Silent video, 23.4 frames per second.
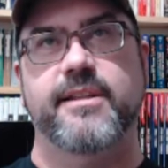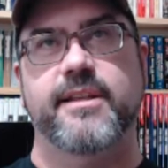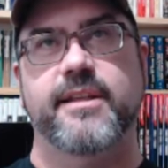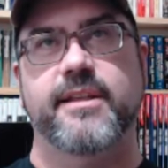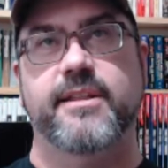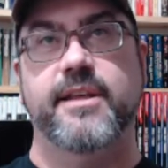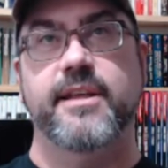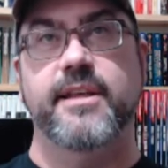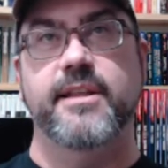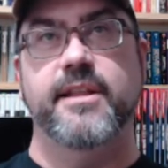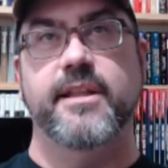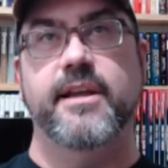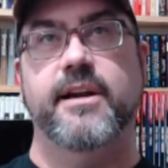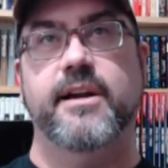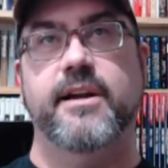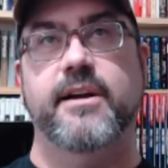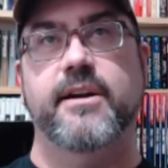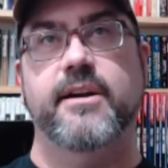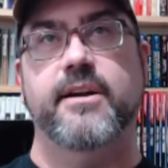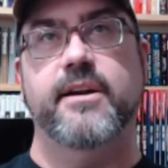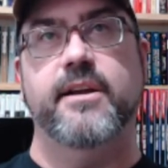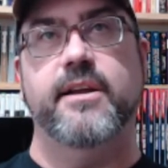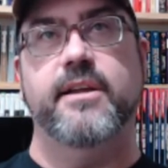thing
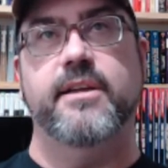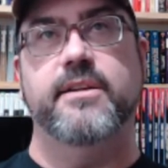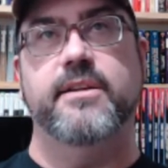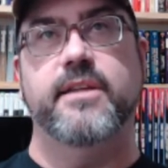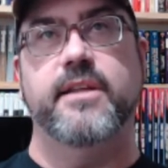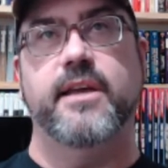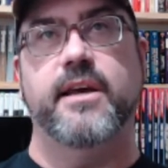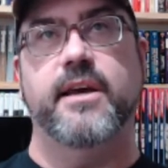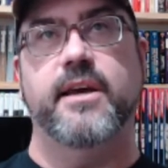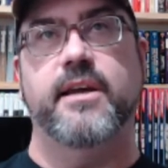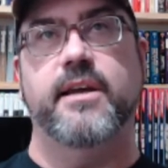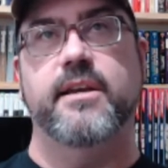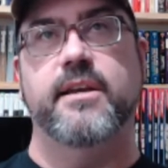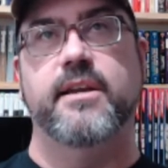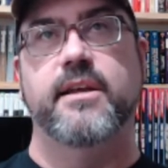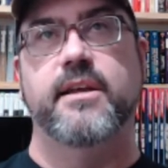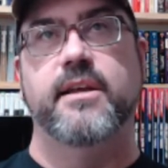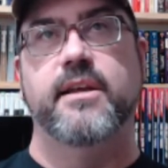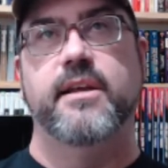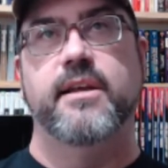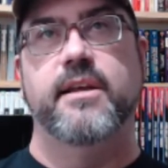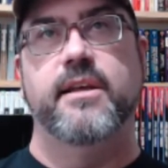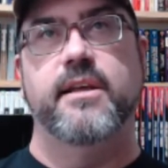there is that
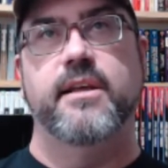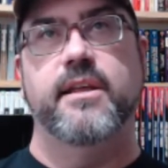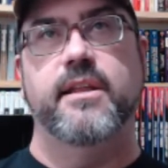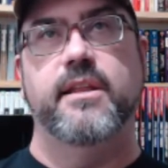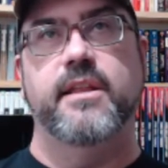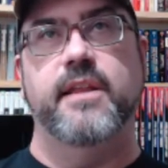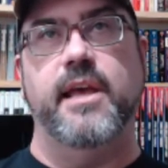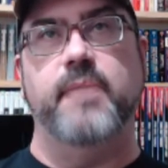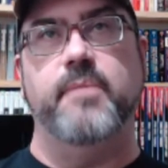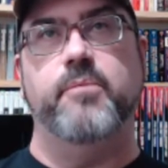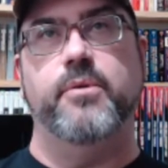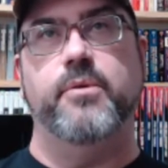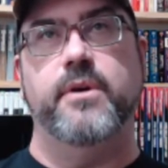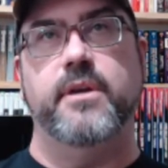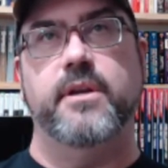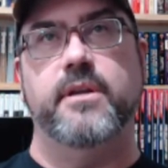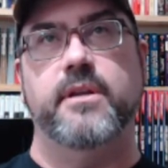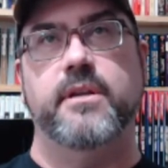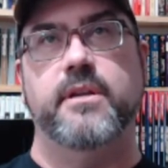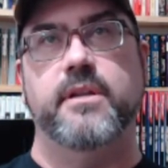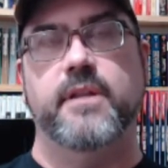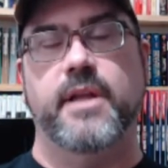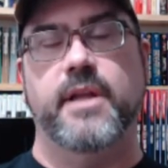they put
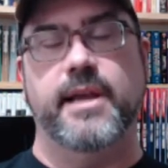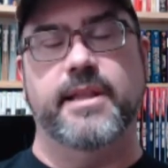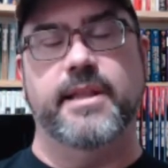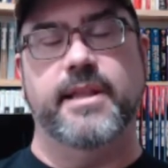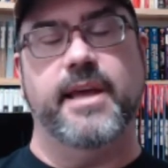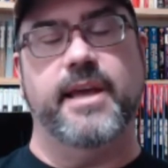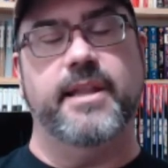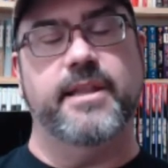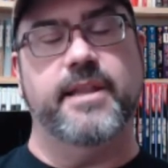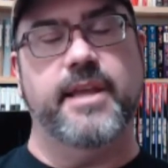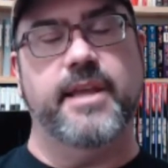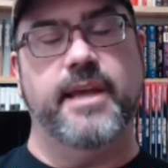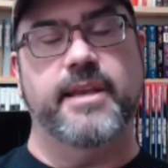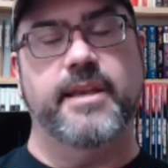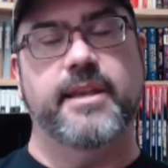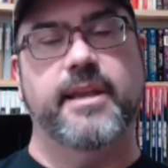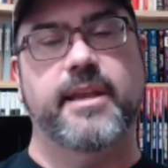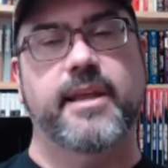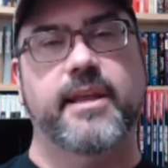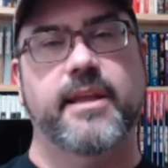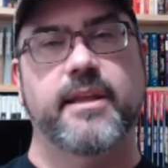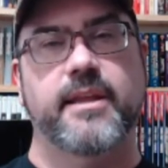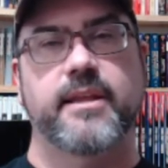like that
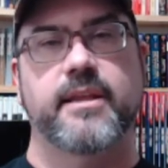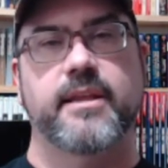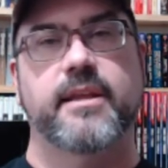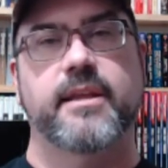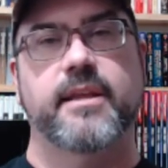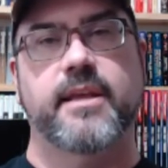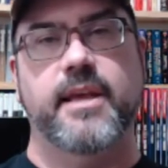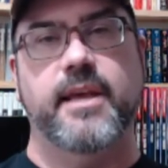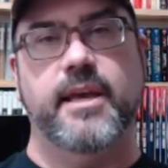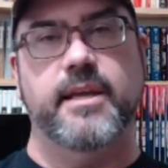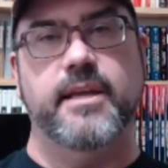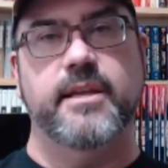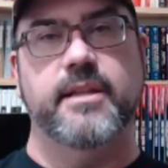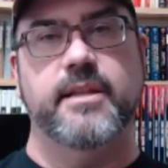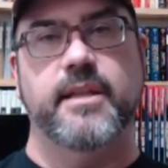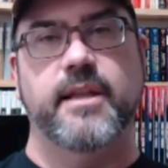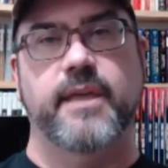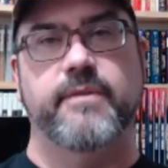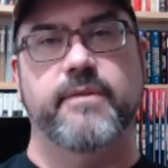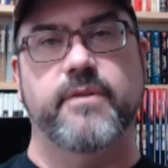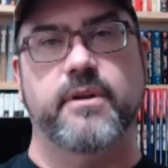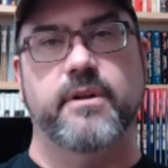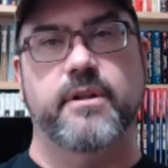kid
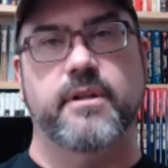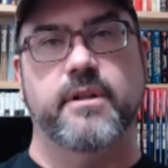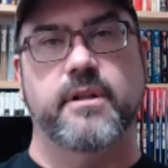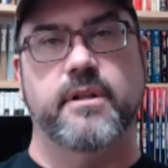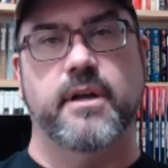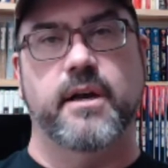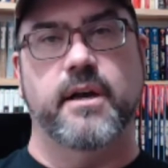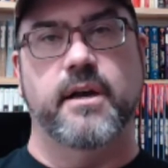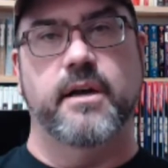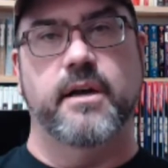level